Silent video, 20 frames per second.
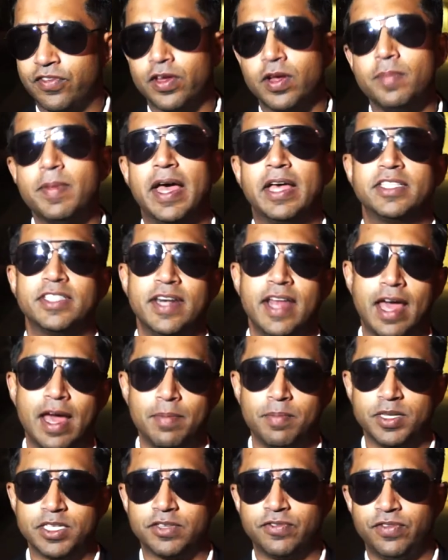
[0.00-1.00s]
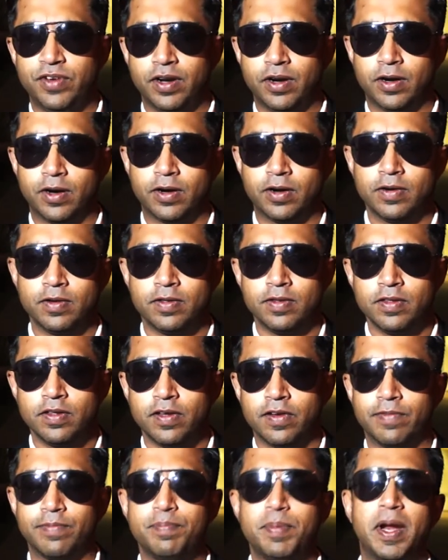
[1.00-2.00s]
film has an atmosphere
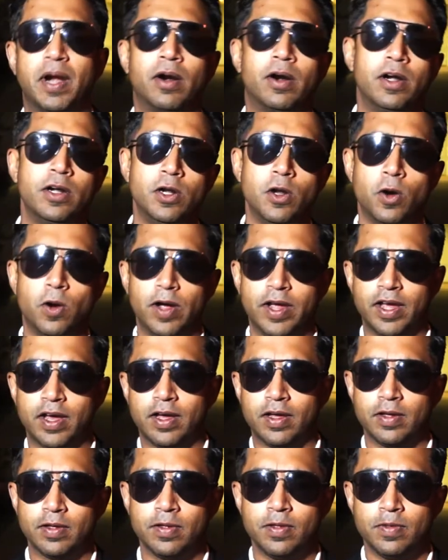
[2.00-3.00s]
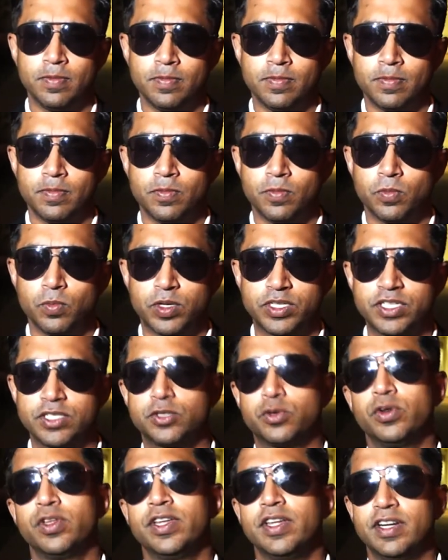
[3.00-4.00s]
of paranoia which
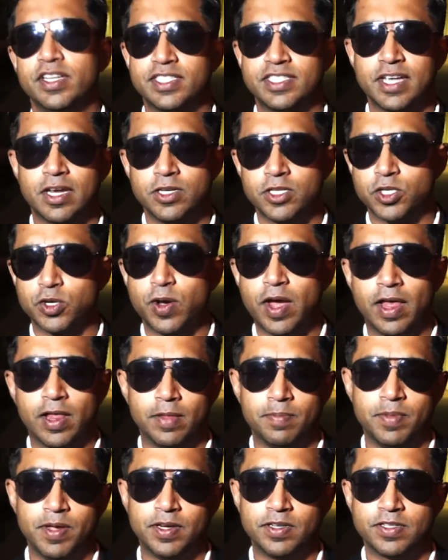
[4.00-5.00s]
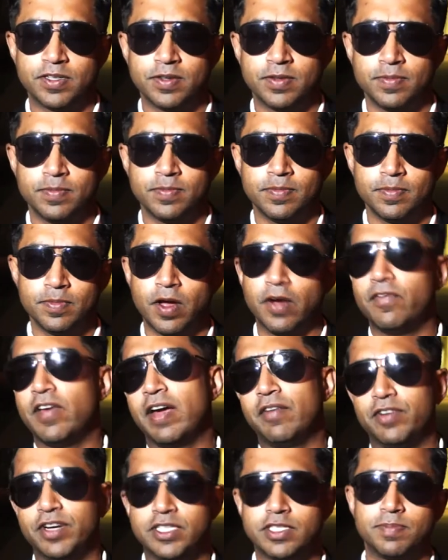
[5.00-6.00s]
is really an essential element of
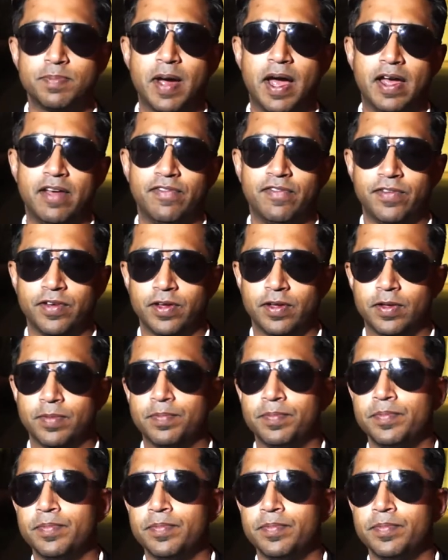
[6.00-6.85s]
every spy film.